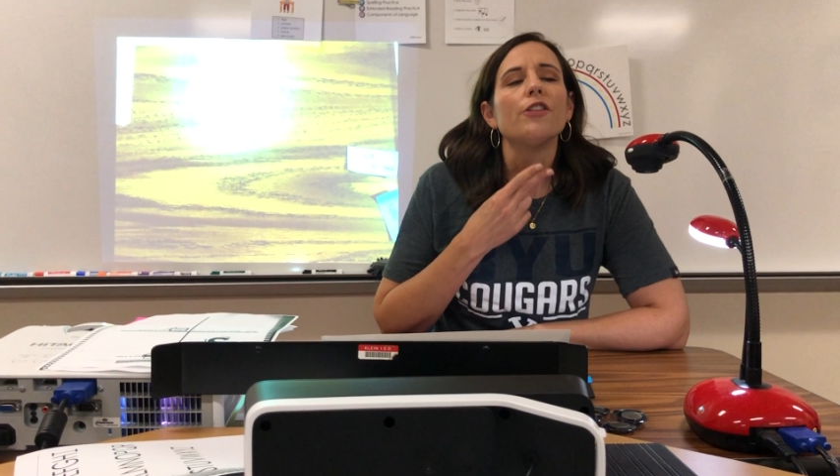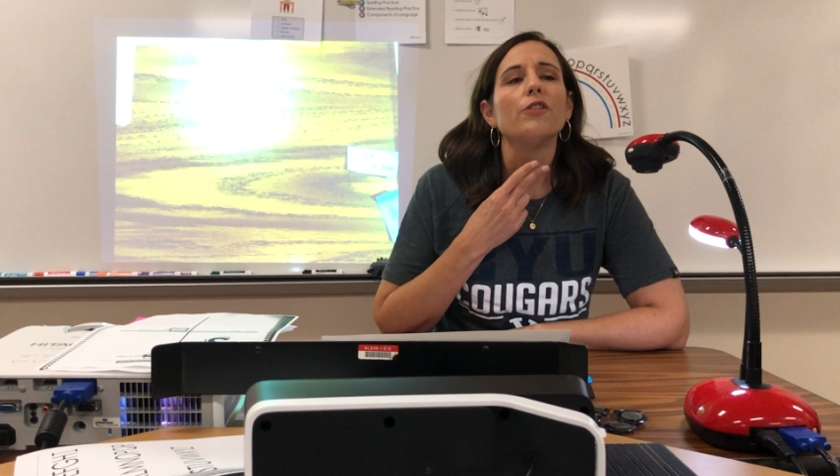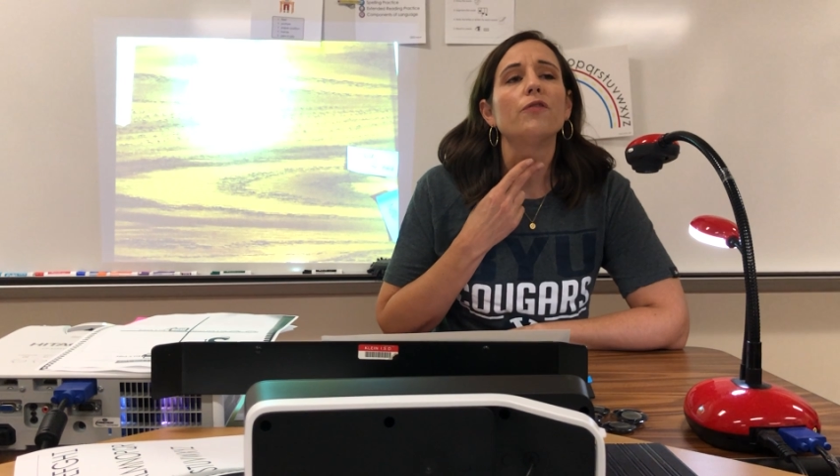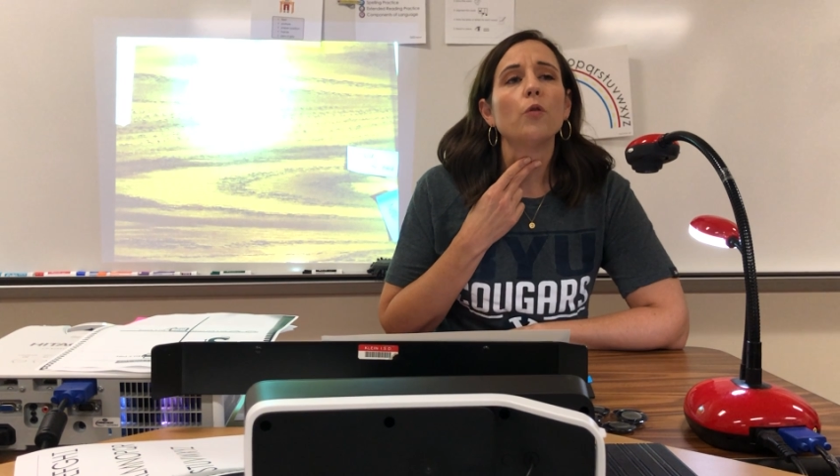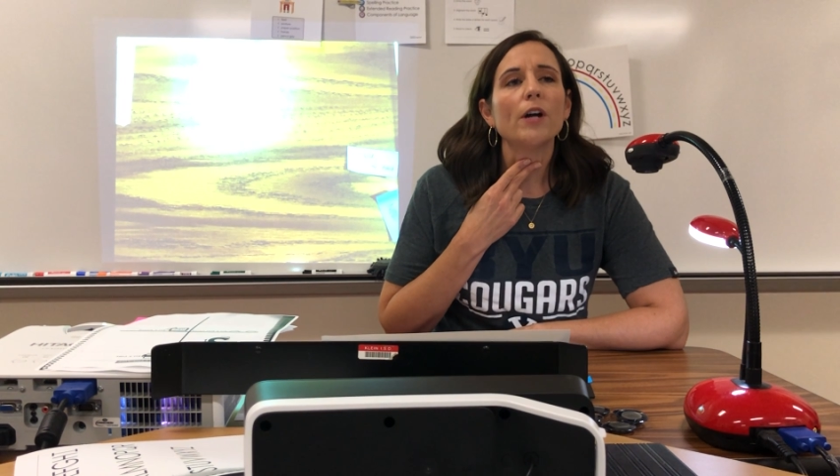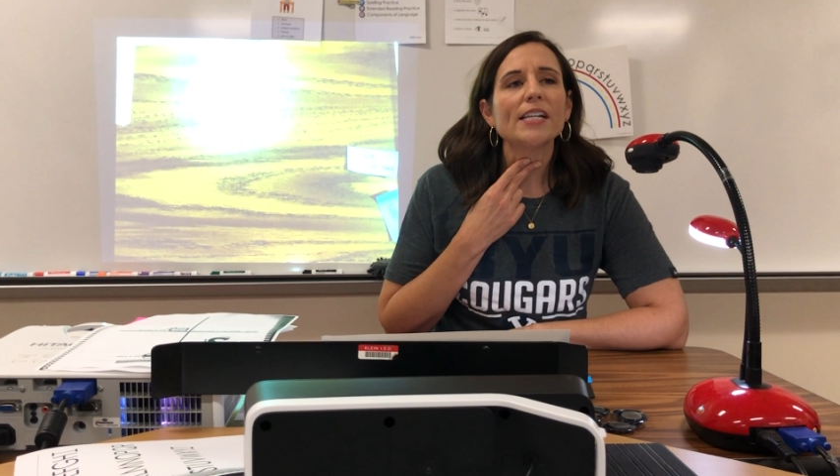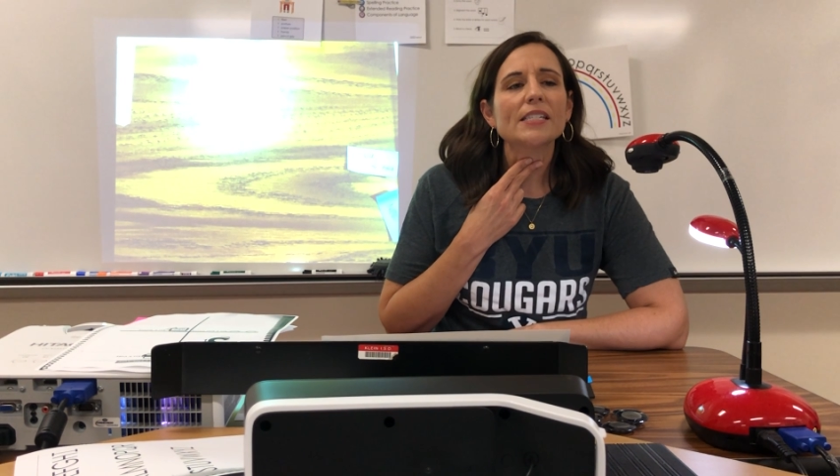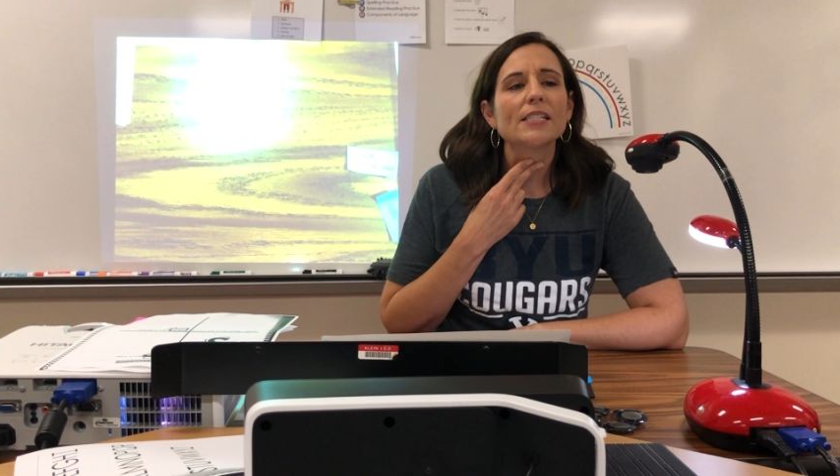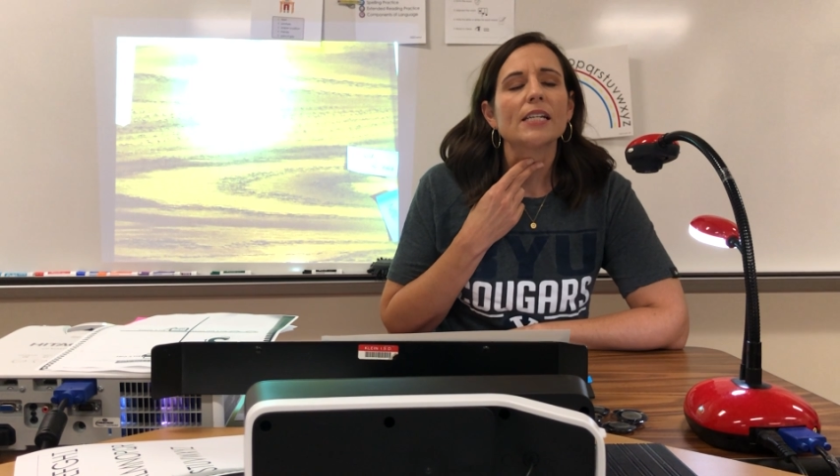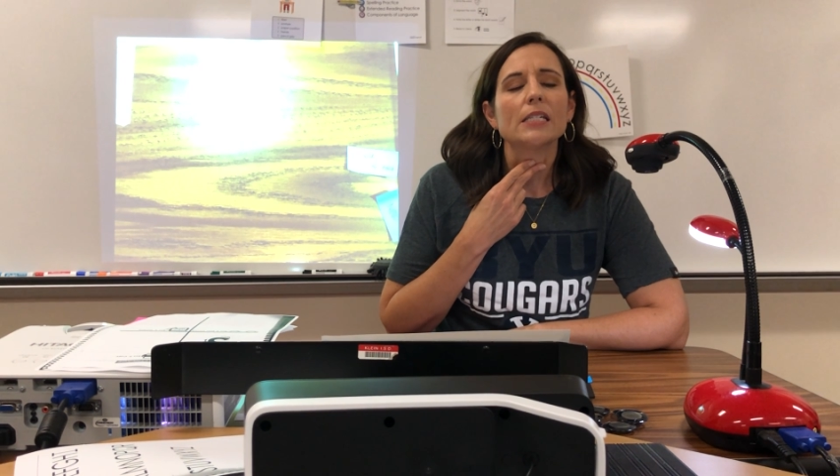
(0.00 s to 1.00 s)
the
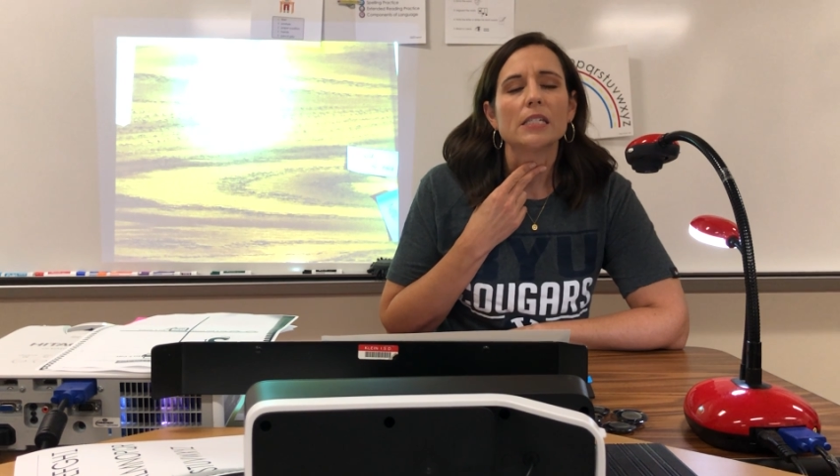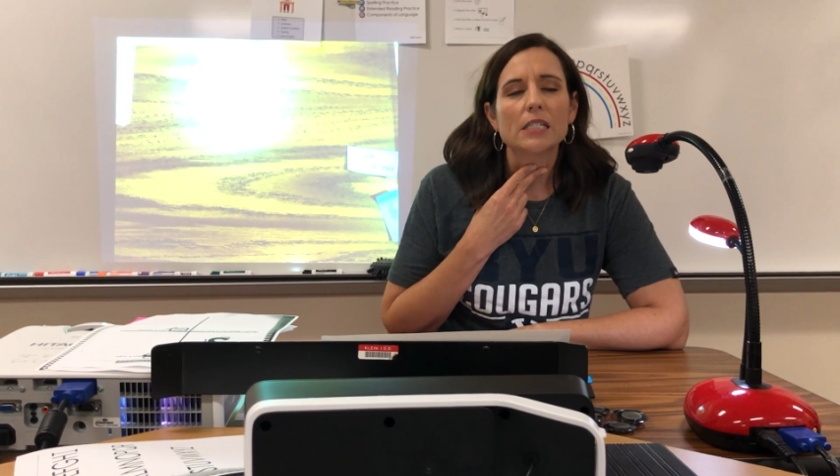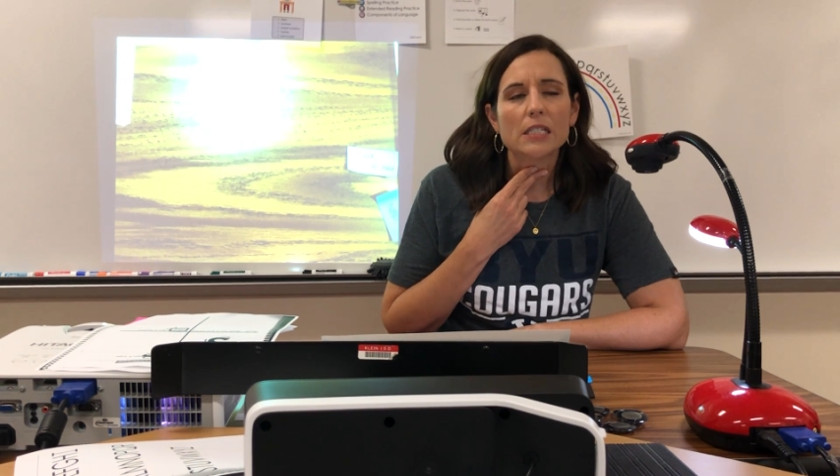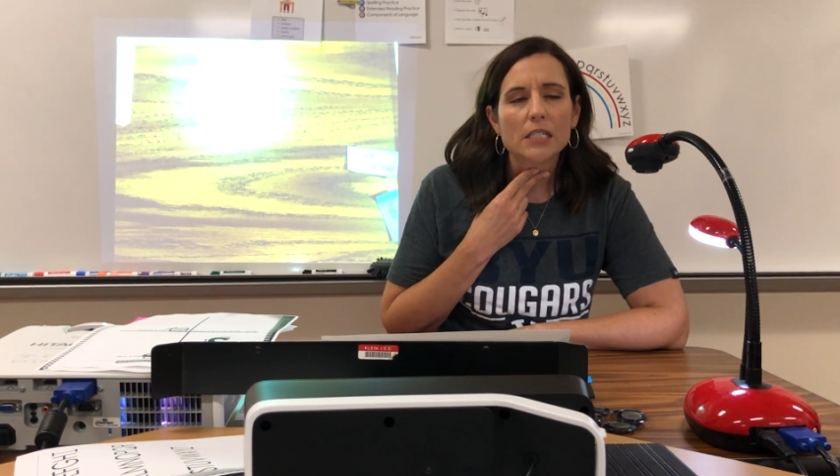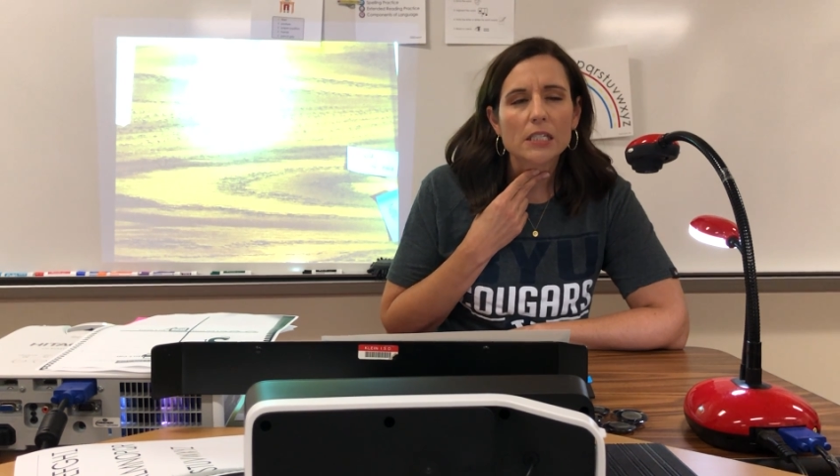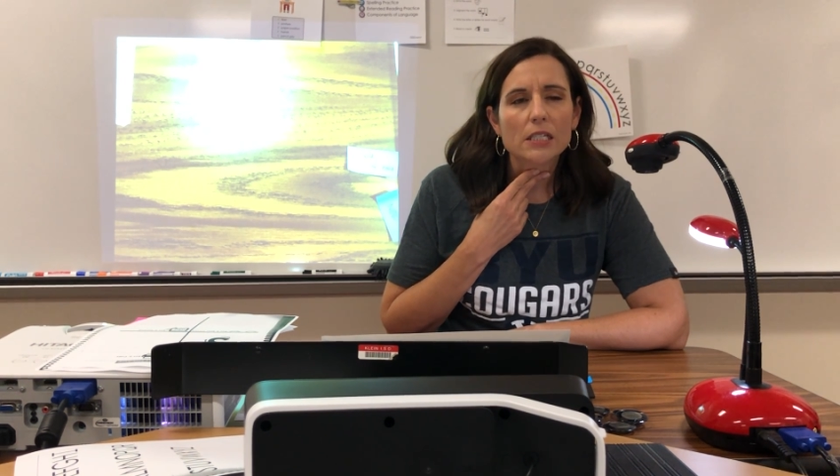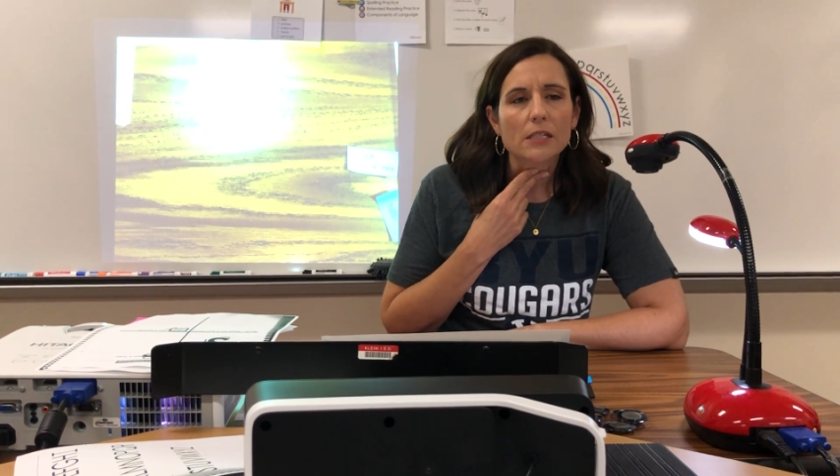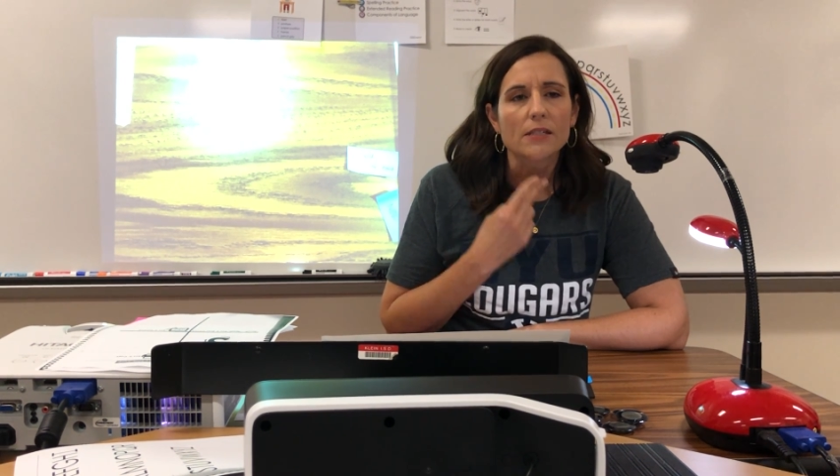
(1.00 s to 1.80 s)
voiced Z